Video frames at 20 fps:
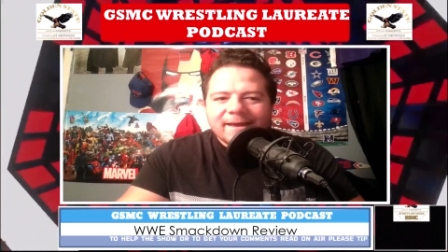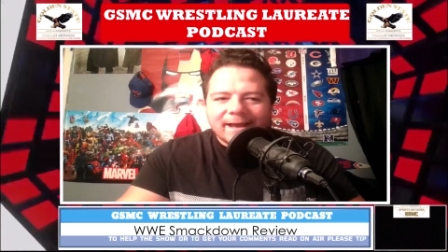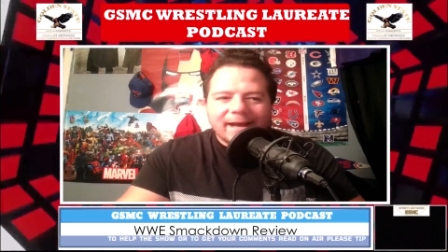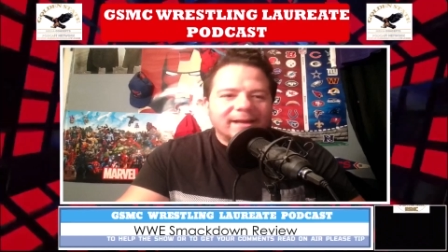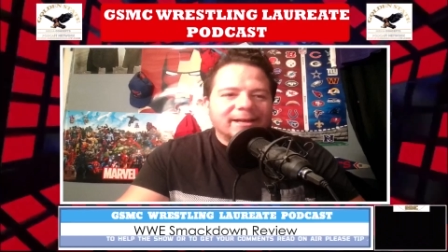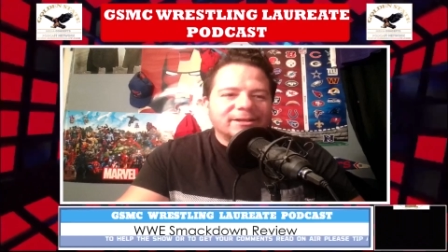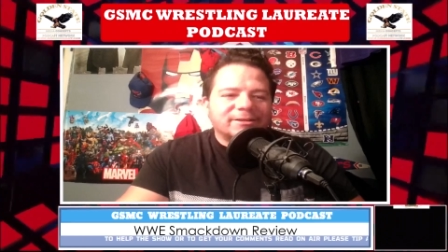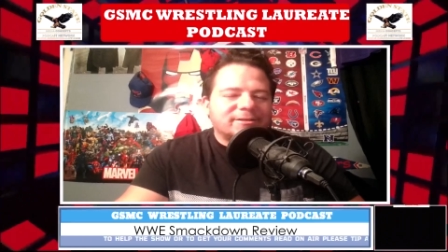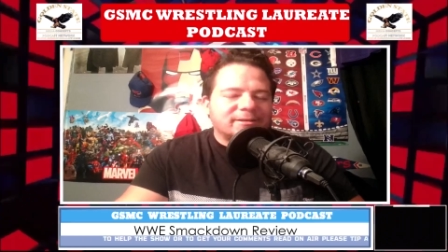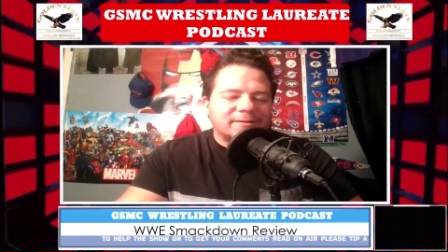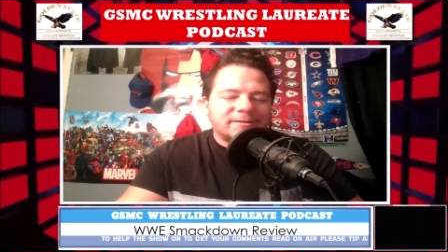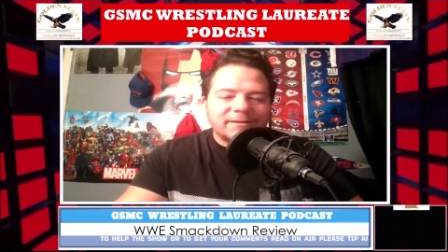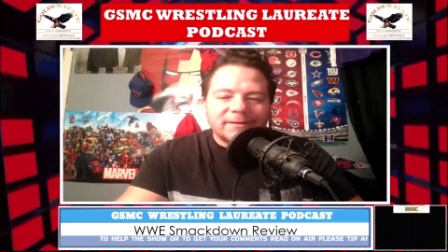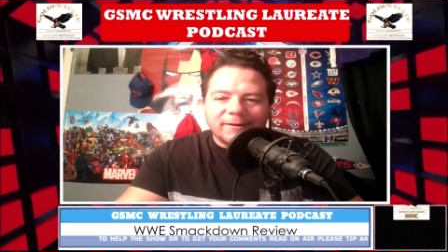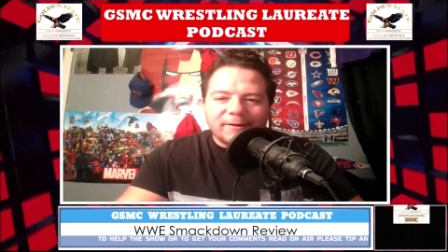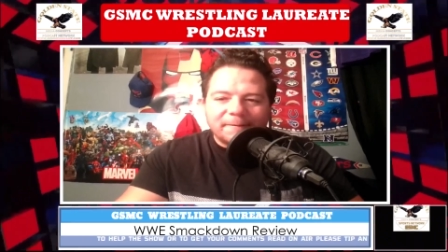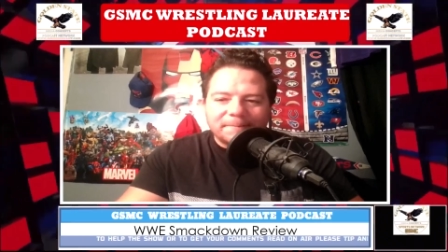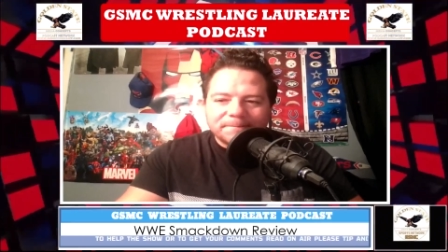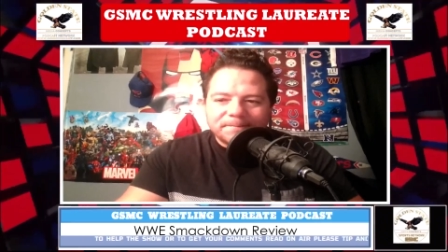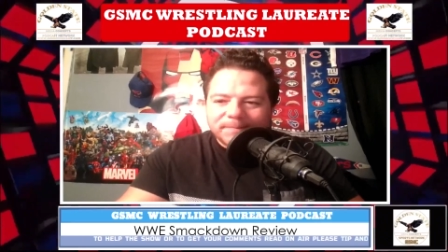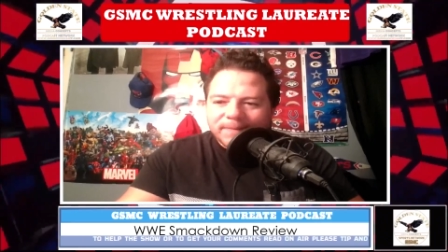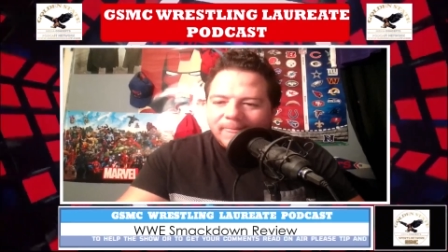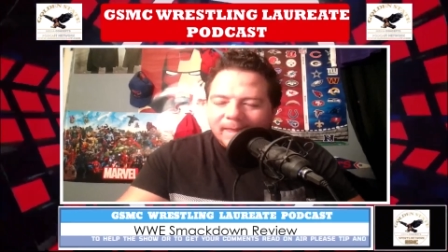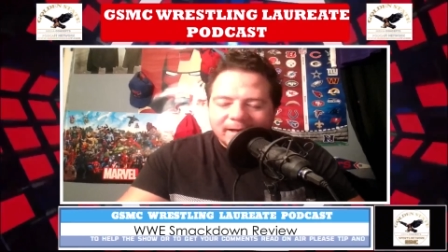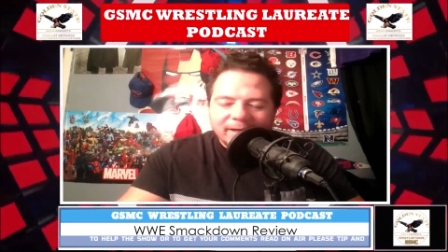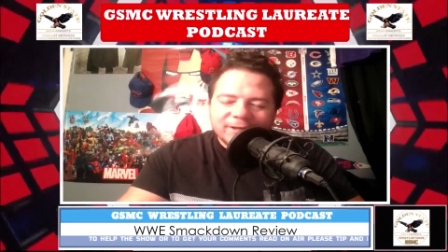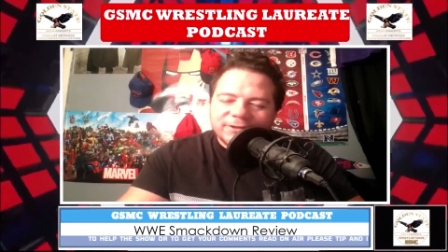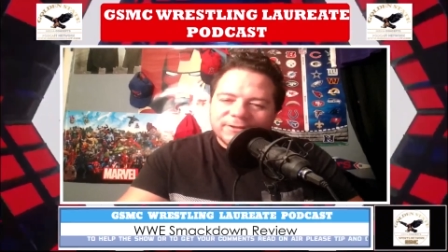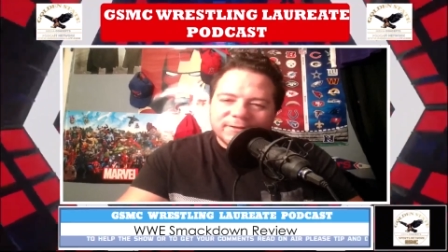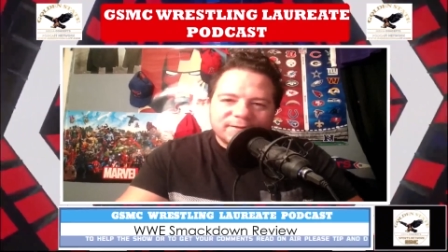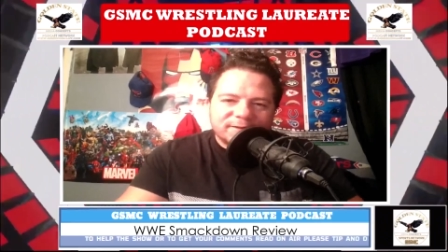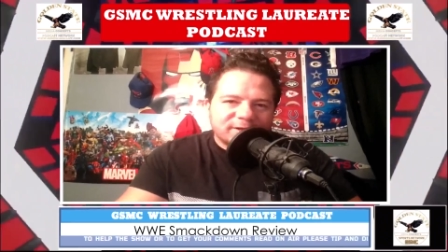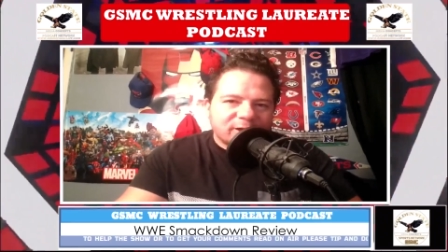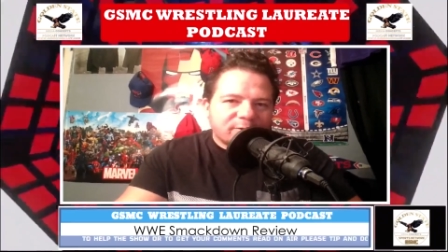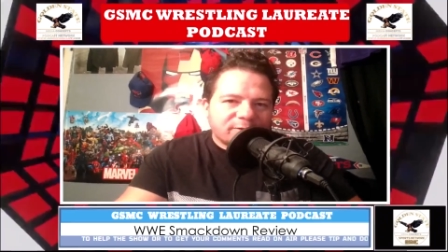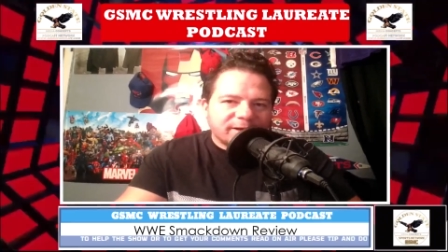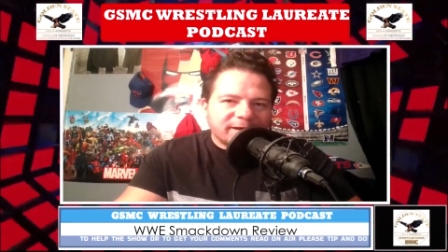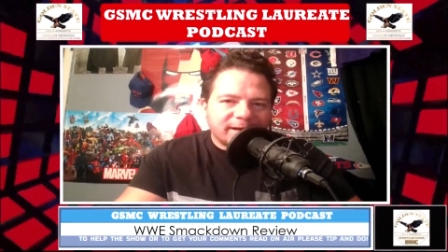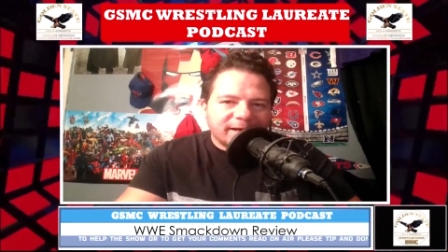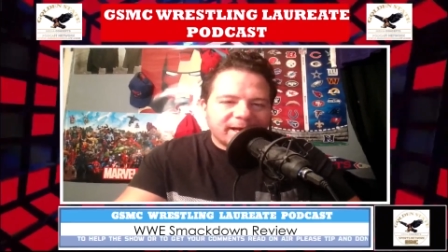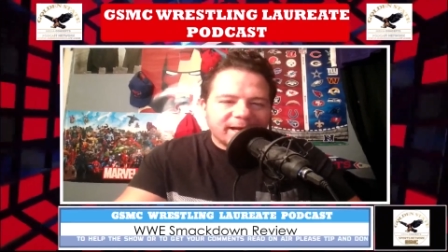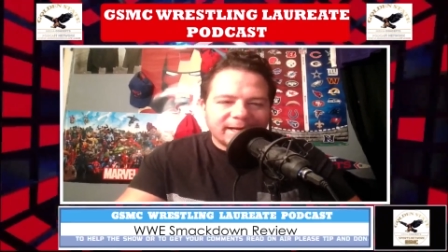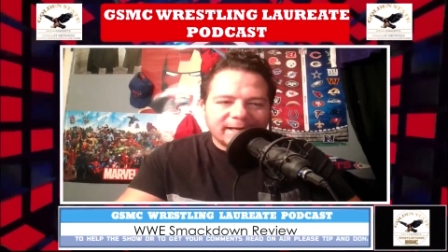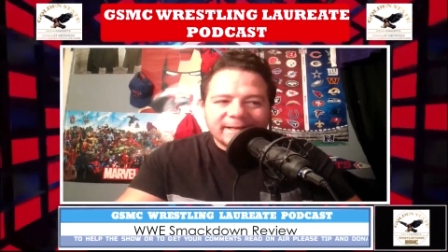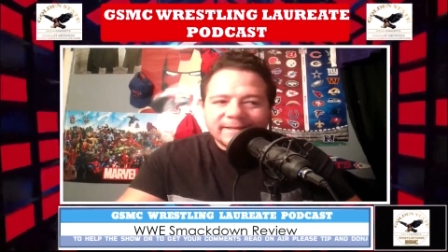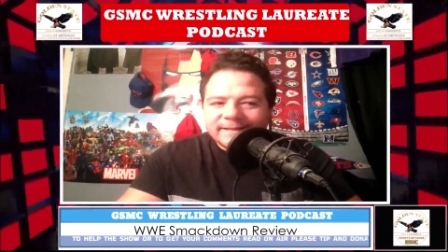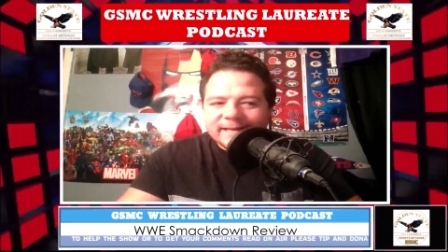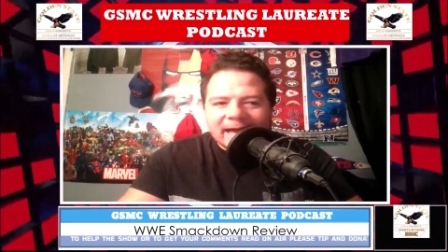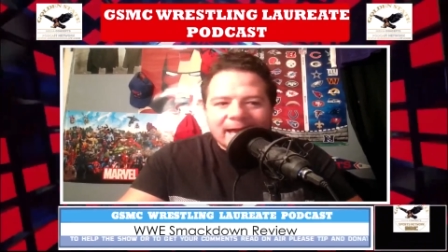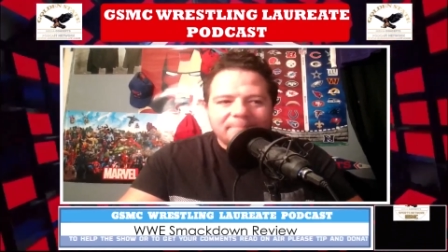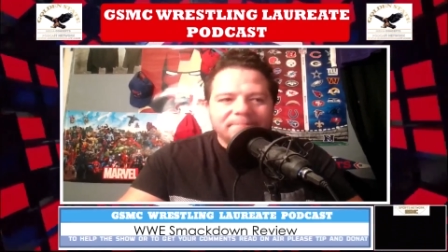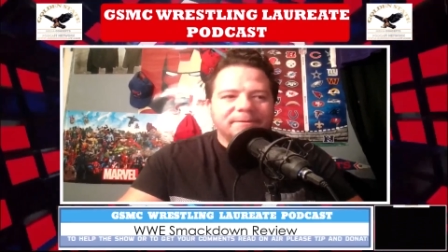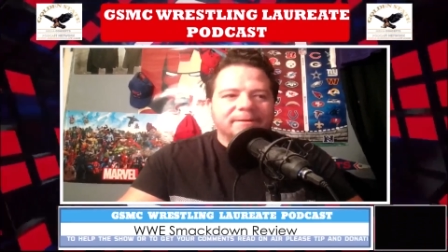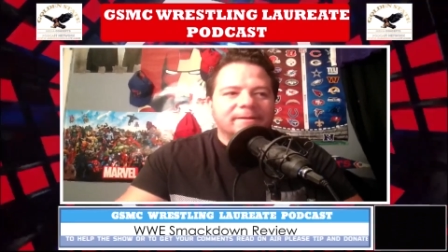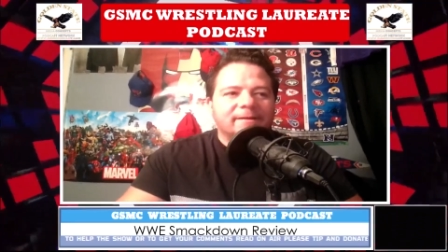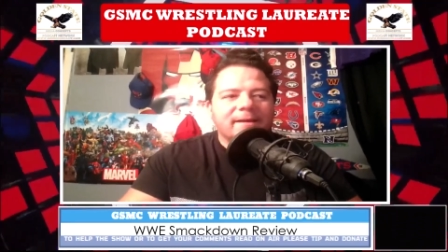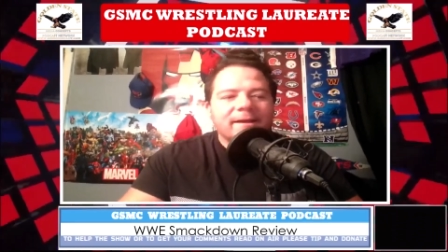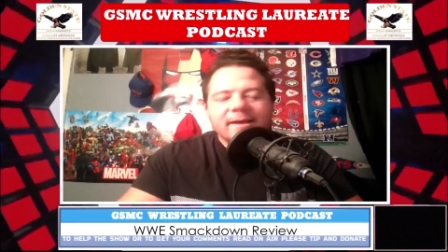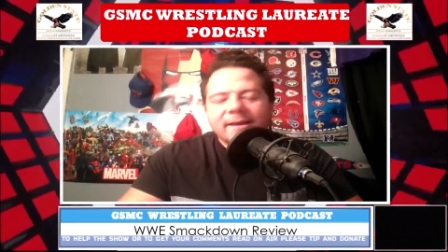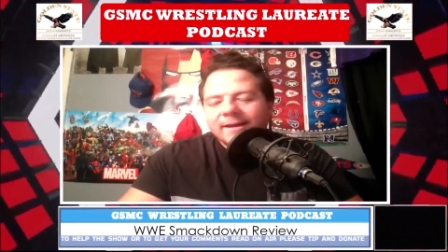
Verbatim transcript: and he's just, you know, he's just soaking it in. He's happy.